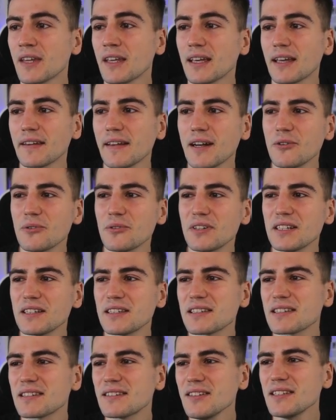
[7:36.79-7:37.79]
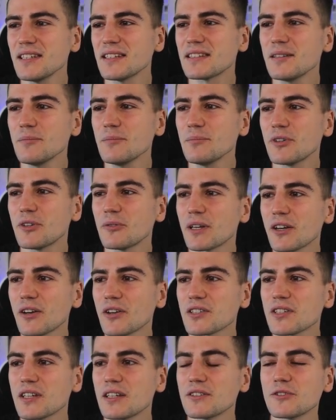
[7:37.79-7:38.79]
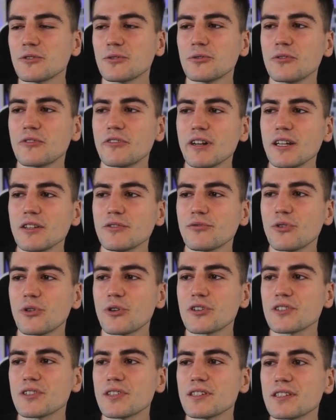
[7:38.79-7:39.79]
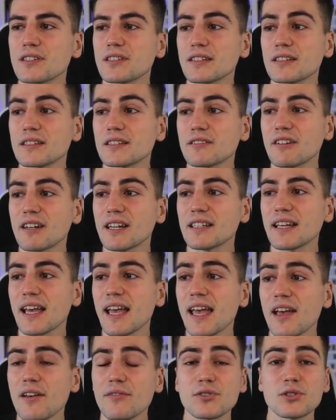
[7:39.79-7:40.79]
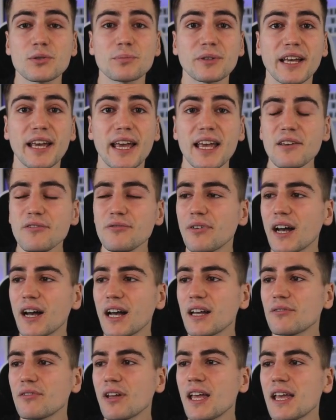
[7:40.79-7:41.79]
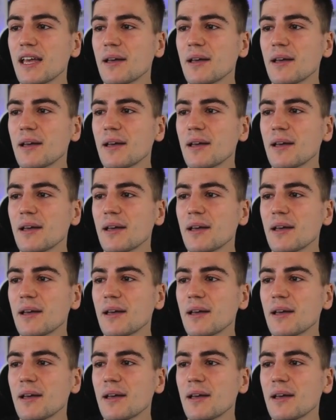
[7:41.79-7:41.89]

And now it's not that simple, because to reinforce this threat I have to play a5,